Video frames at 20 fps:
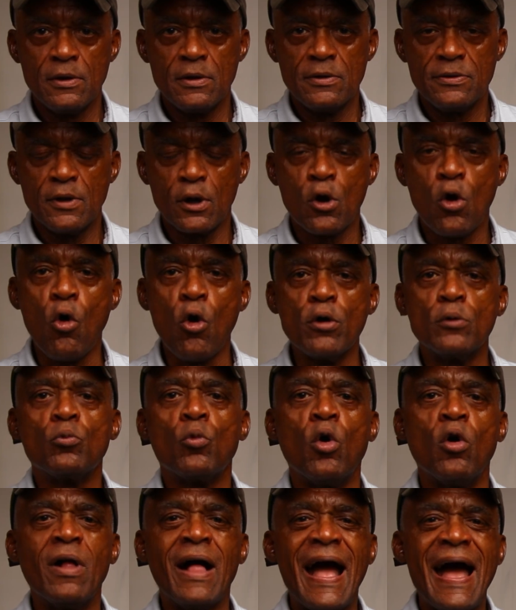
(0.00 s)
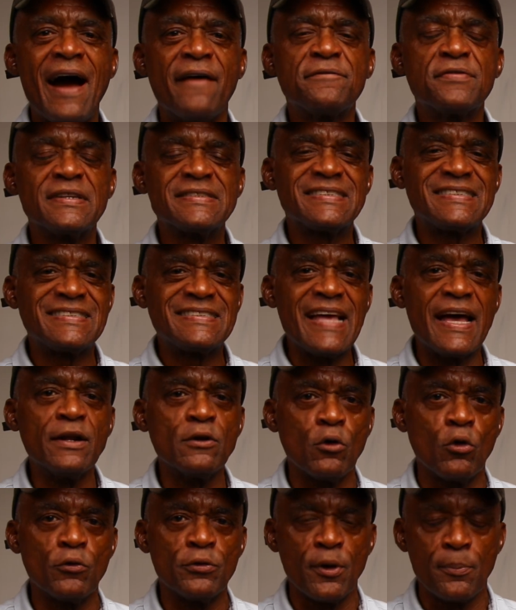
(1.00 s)
the court will have to
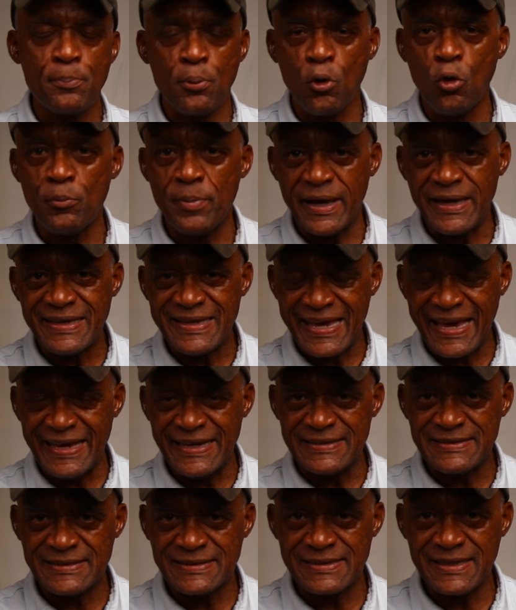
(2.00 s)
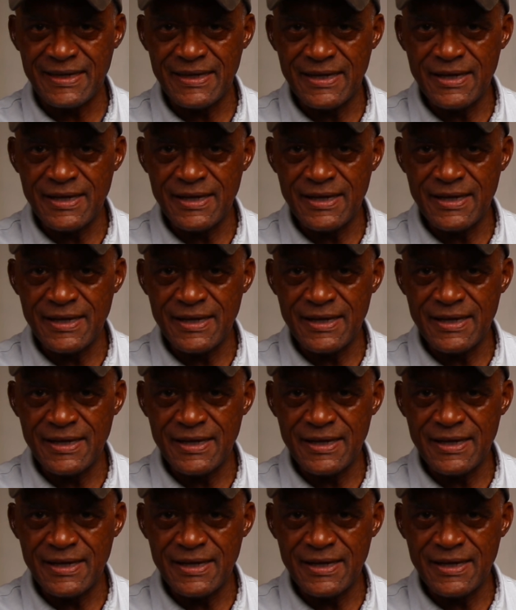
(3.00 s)
settle the probate case